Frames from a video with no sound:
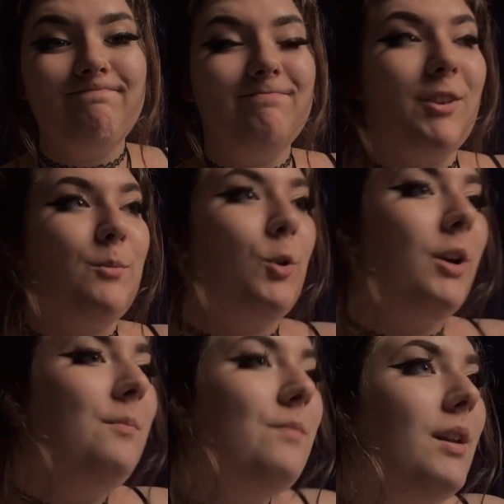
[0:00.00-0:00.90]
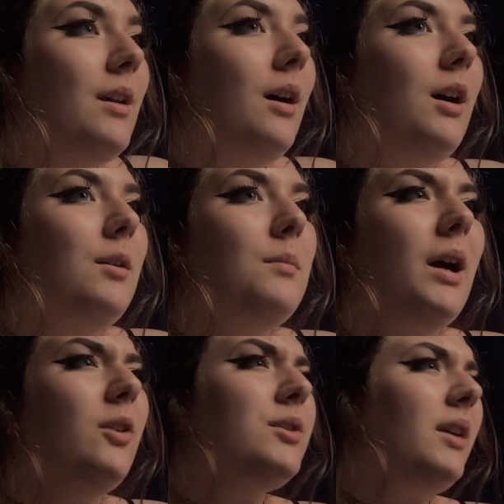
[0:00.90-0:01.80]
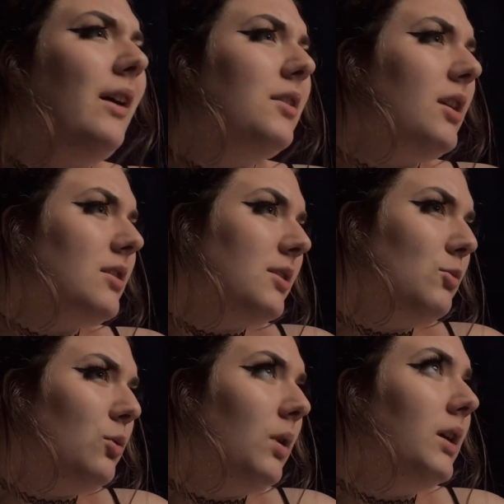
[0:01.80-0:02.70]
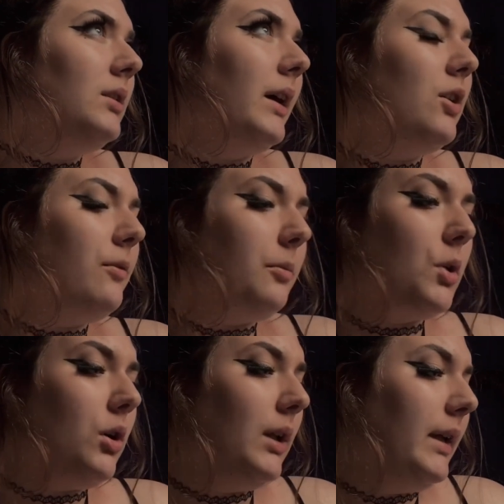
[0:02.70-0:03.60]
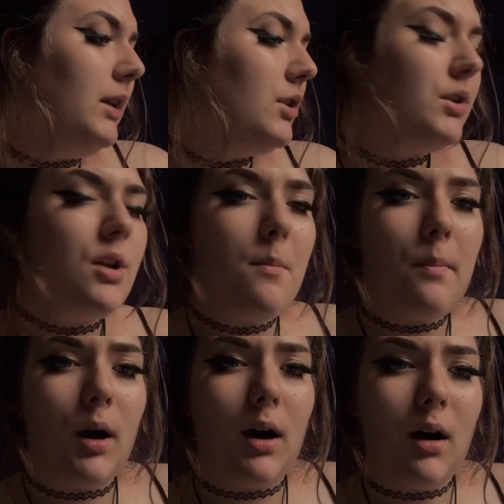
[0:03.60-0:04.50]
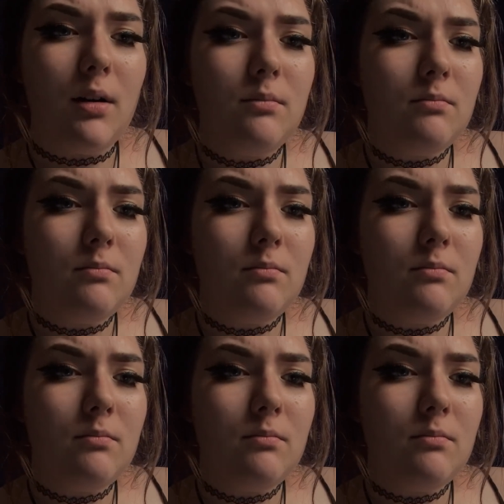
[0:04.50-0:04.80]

don't worry. I also have another small one that I got from college, but